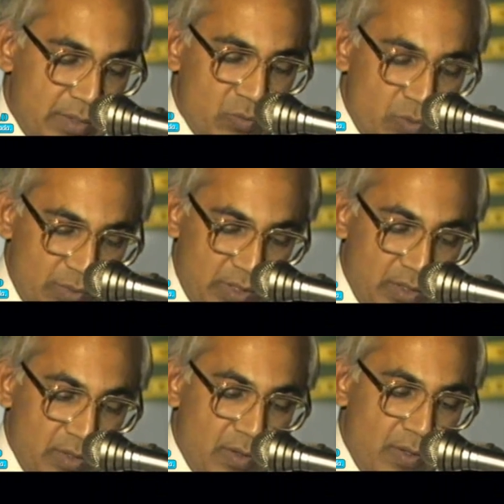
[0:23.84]
There he
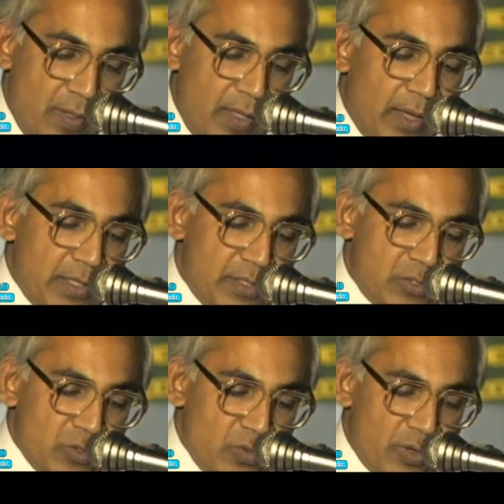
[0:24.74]
was the chairman
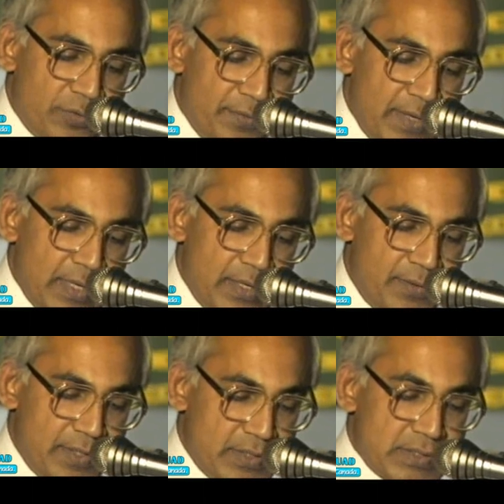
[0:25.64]
of the Department of
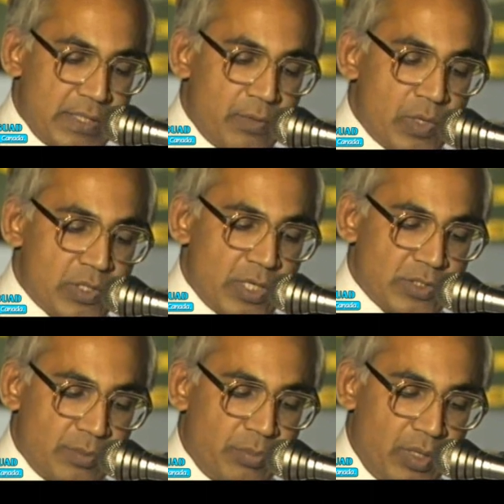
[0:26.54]
Anatomy for
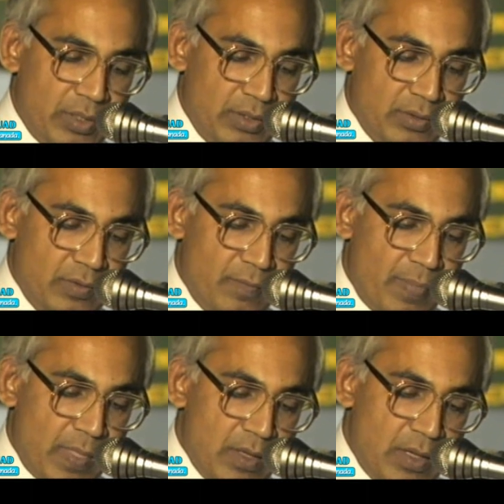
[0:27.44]
16 years.
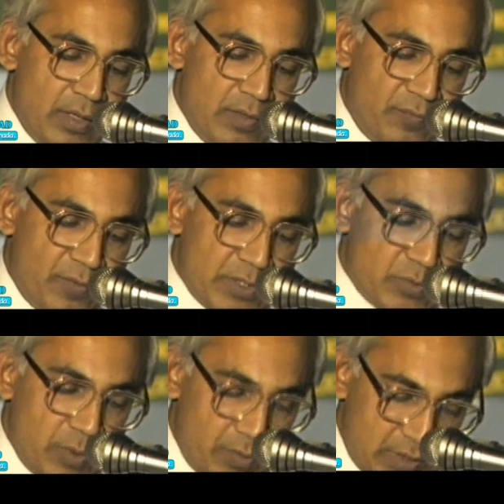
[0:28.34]
He is
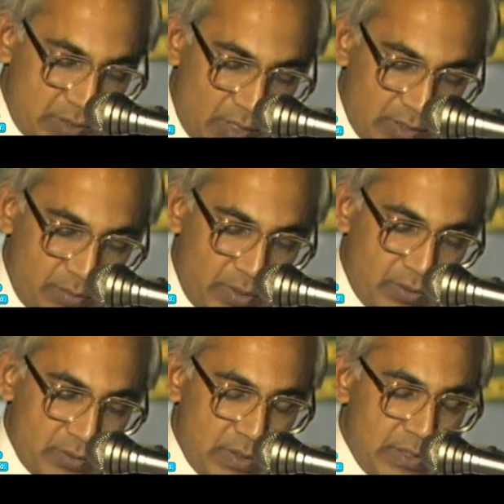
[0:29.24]
well known in his
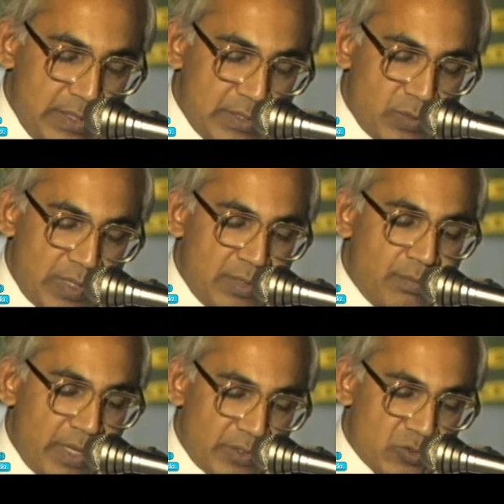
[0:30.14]
field.
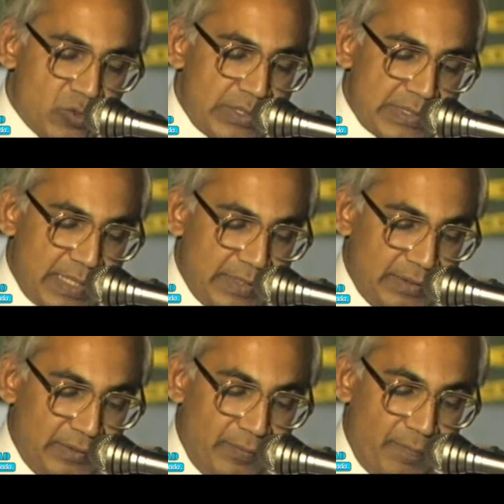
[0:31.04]
He is the author
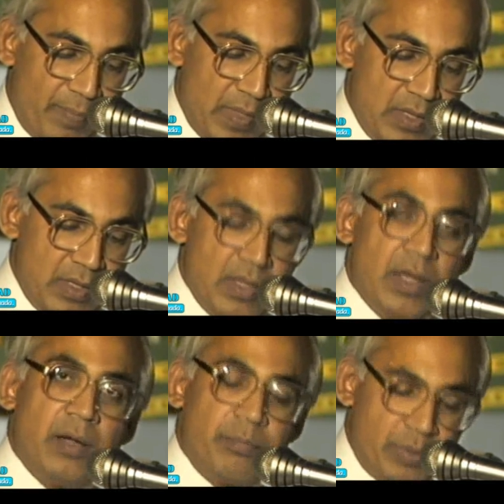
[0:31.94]
or editor
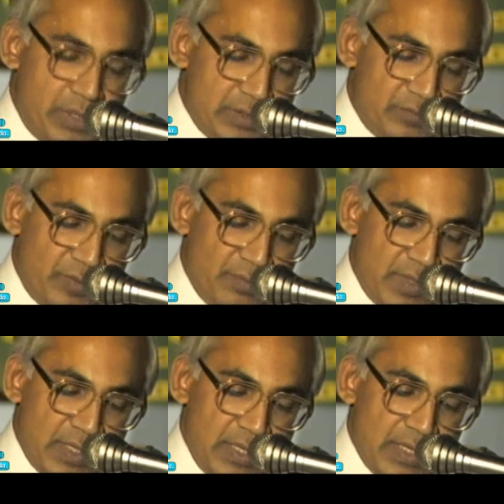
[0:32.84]
of 22
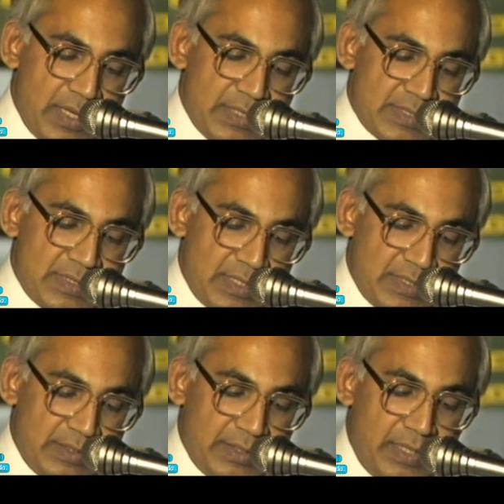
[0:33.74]
textbooks
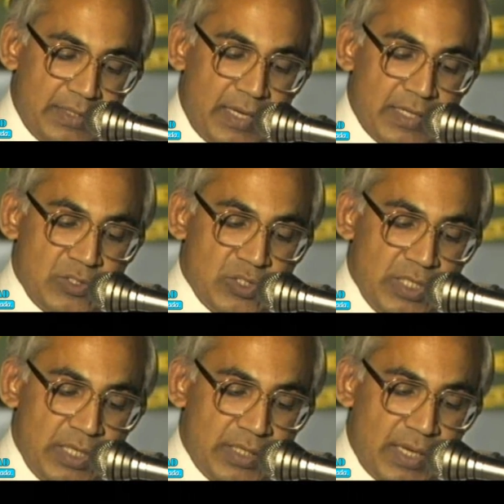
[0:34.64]
and has published
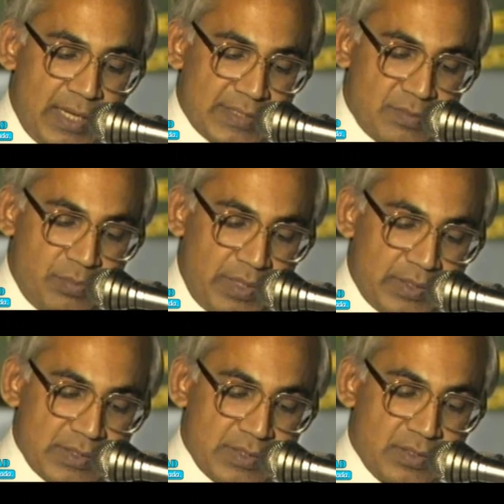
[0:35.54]
over
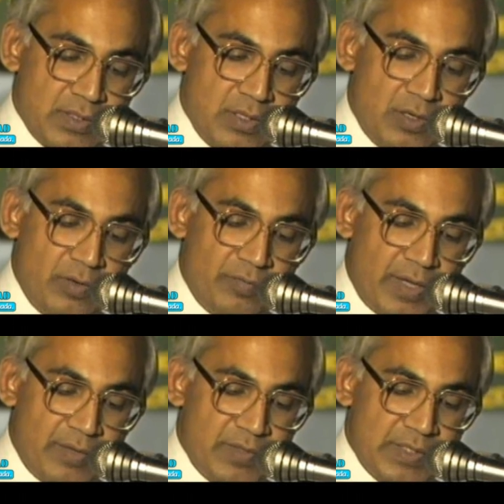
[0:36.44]
180
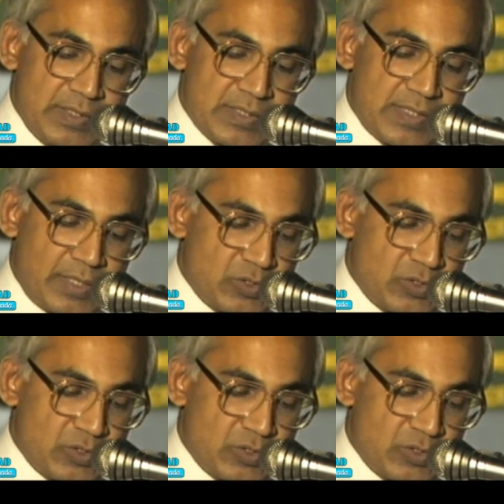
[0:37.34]
scientific papers.